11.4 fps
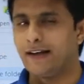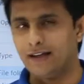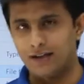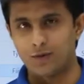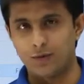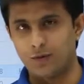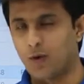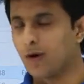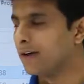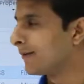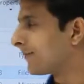anything you
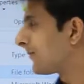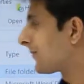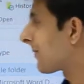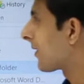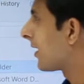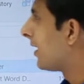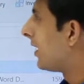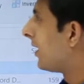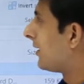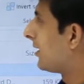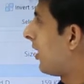wanted.
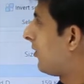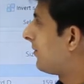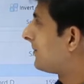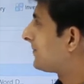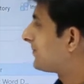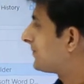Now,